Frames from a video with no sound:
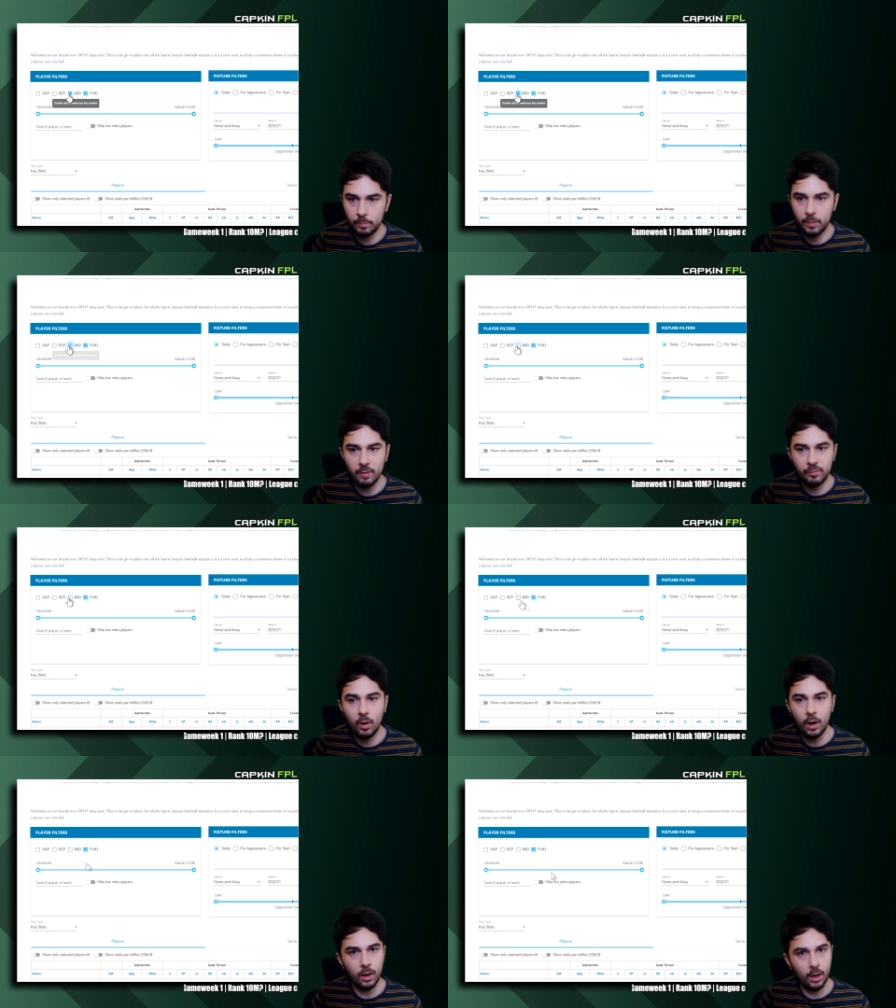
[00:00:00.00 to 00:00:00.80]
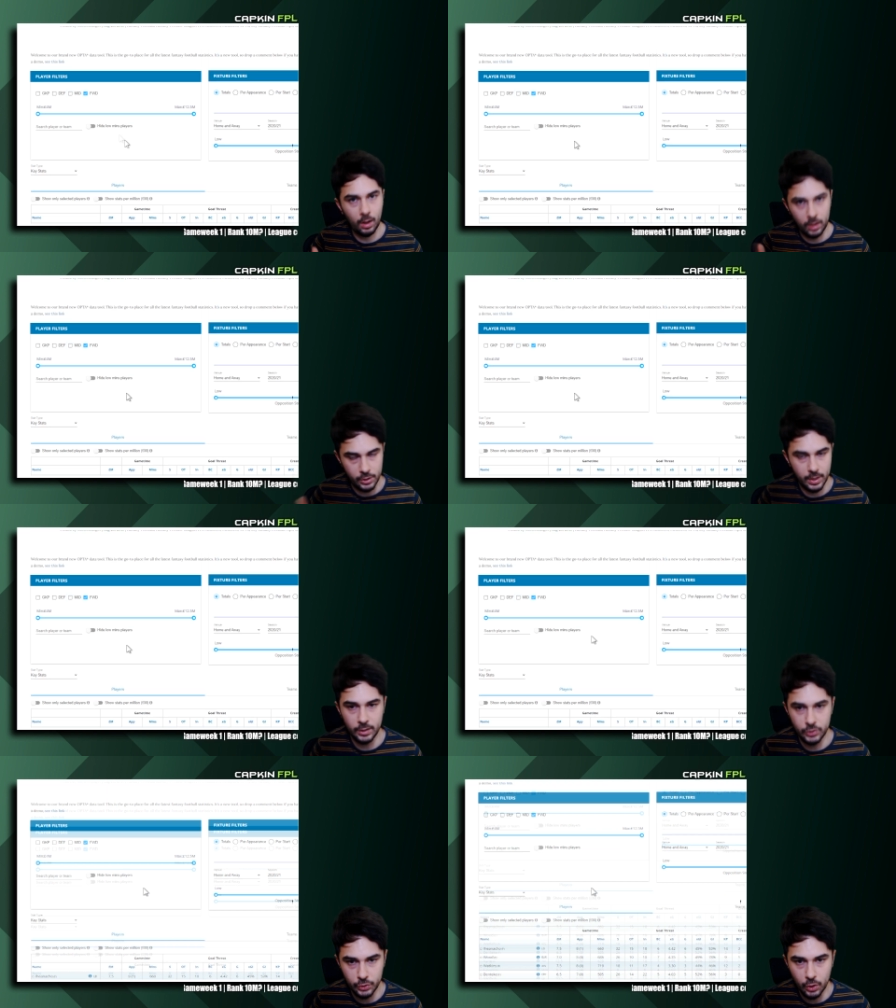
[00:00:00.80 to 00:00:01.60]
But I thought I'll let you
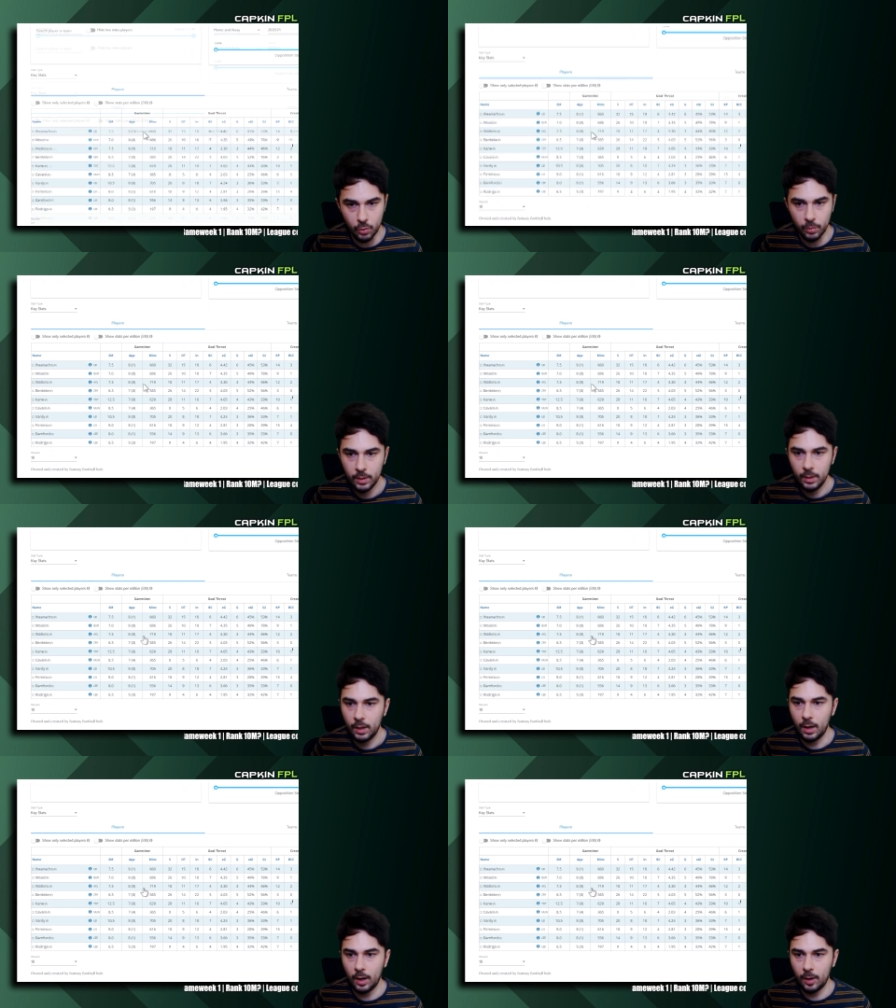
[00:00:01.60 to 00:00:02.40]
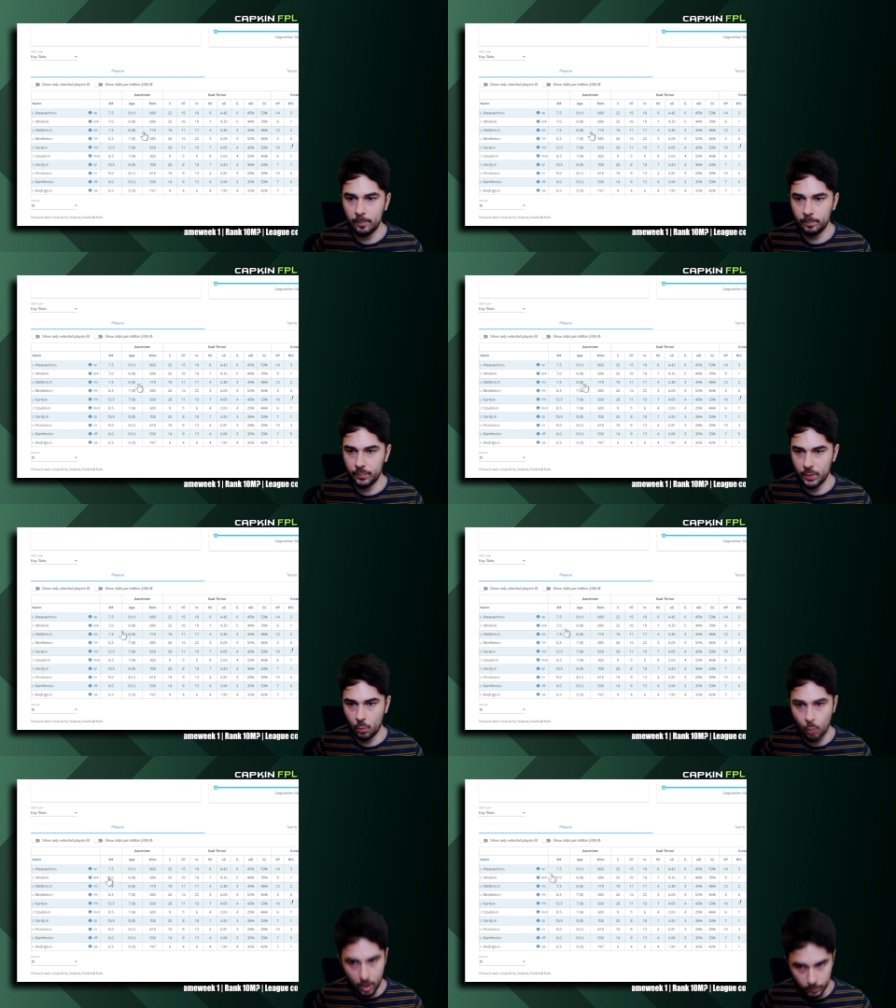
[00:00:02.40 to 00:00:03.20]
guys know, um, you know,
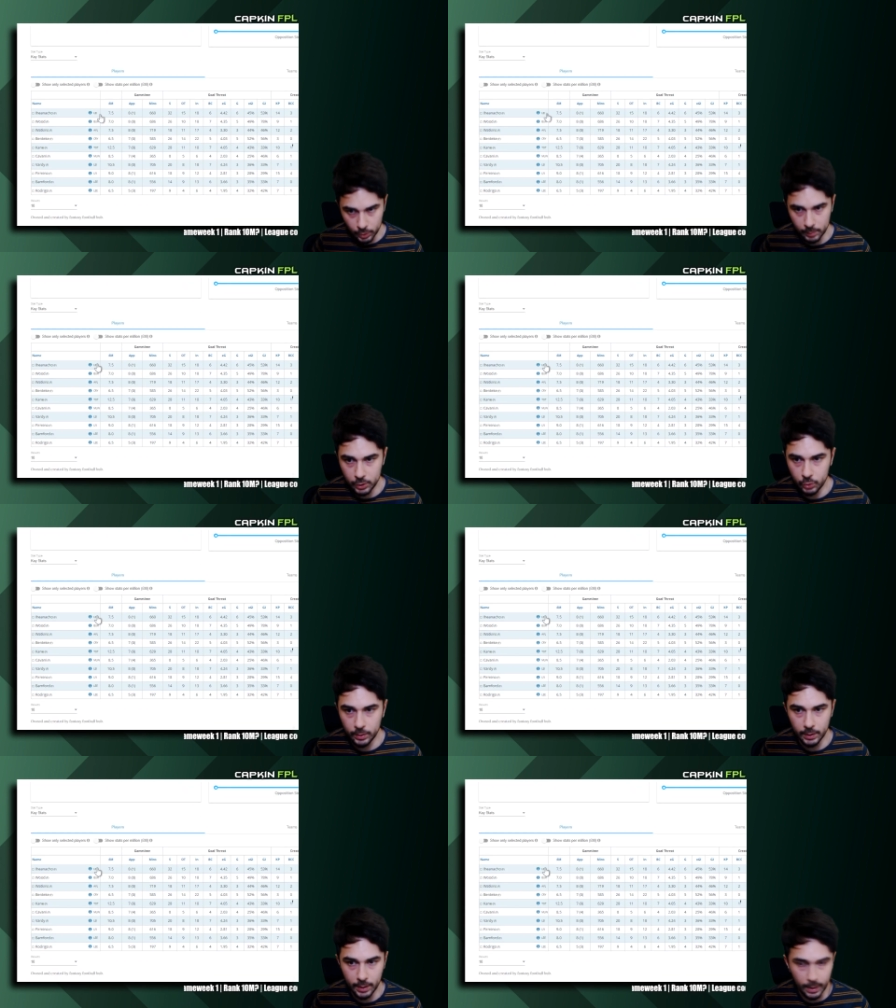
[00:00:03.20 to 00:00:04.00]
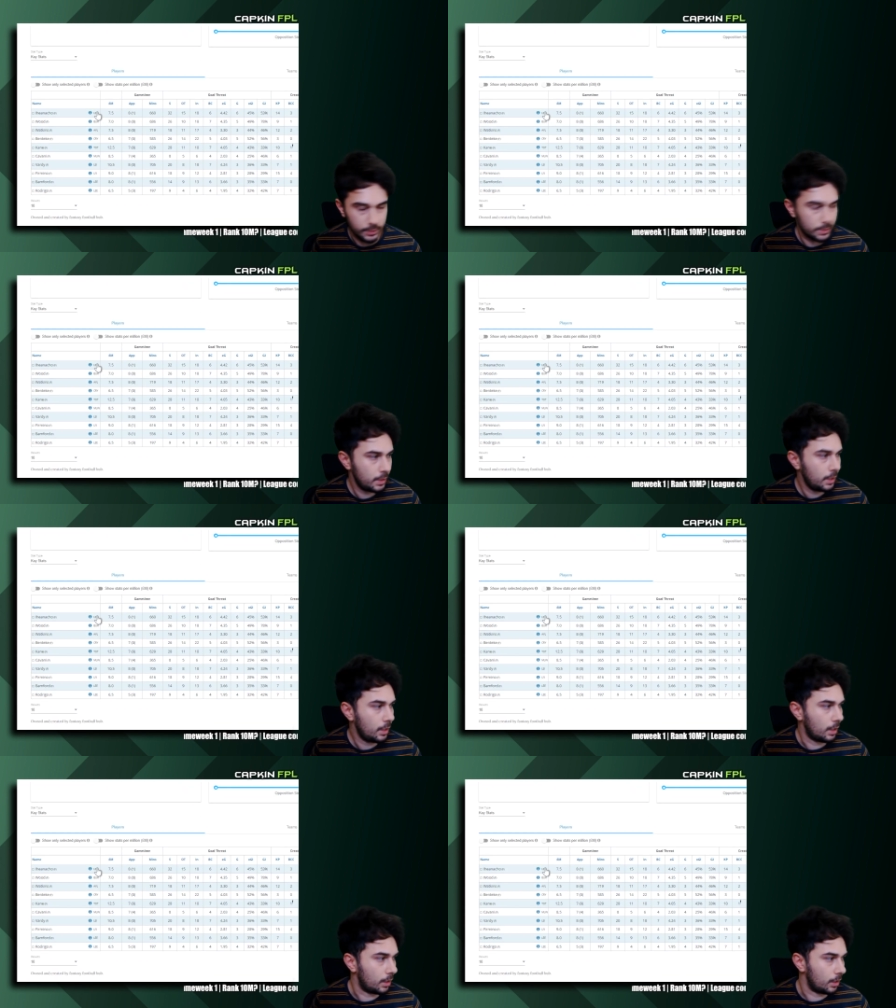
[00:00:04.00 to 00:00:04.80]
what I'm going to be doing in the next
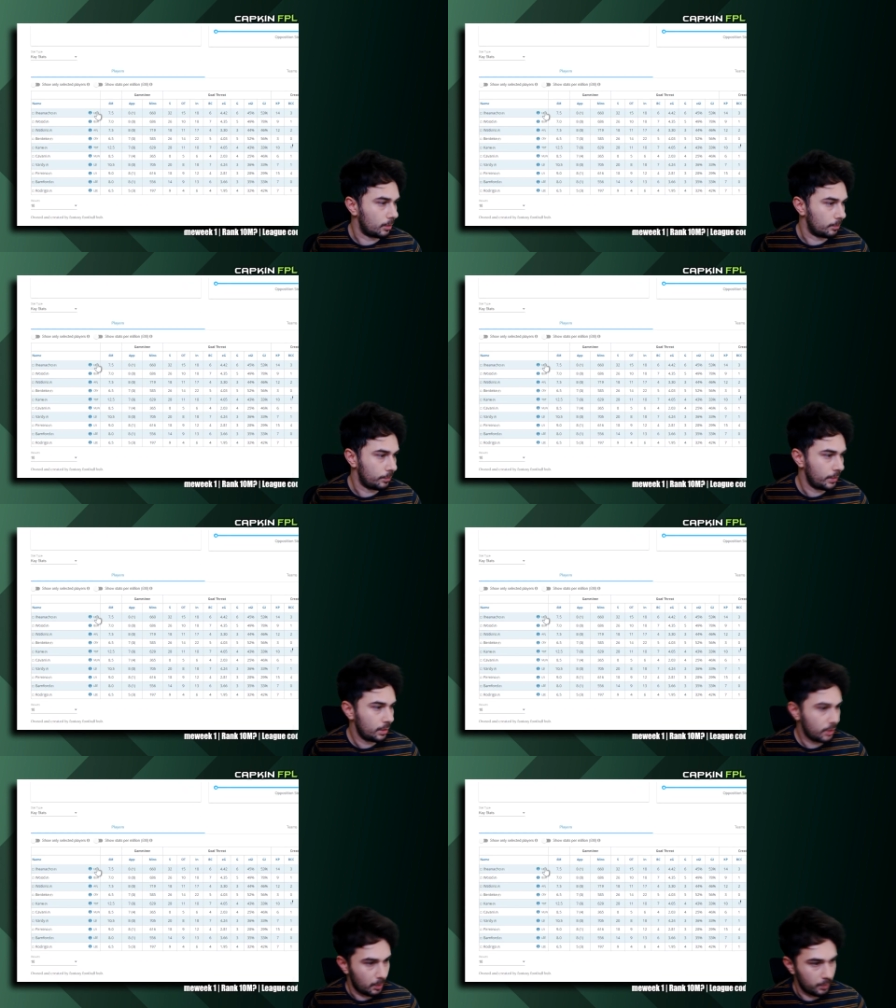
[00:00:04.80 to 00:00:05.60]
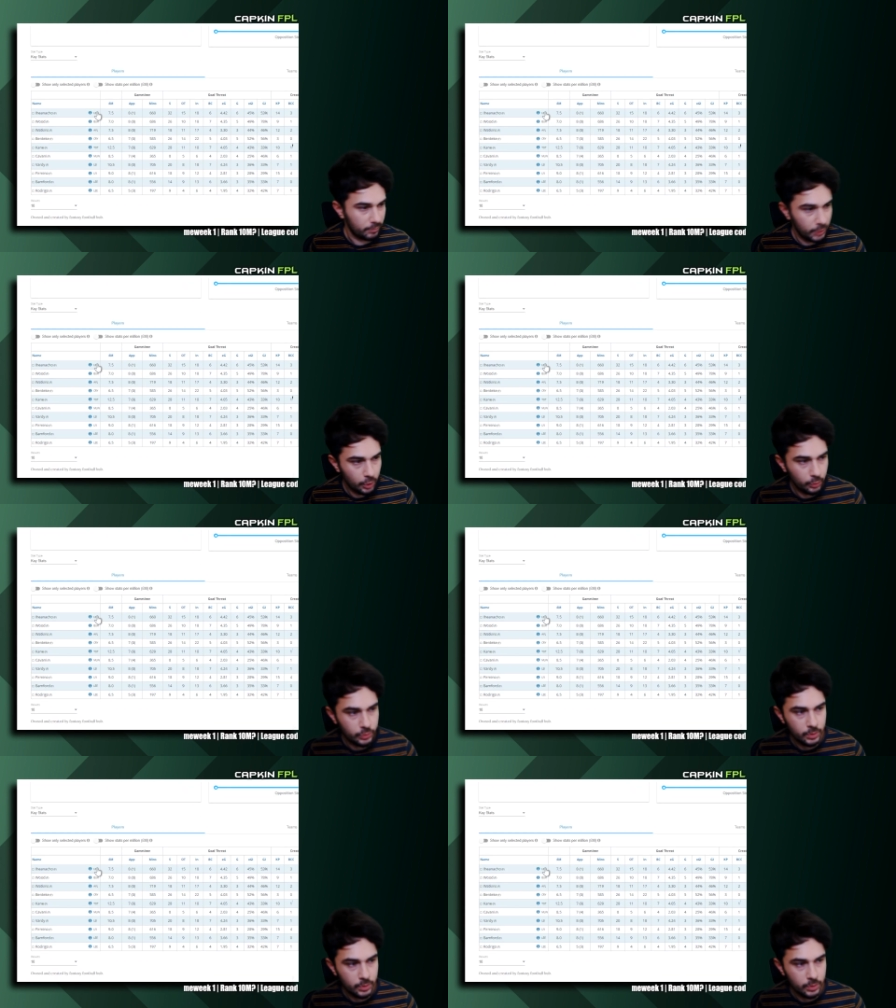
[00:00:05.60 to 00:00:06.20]
um, coming videos.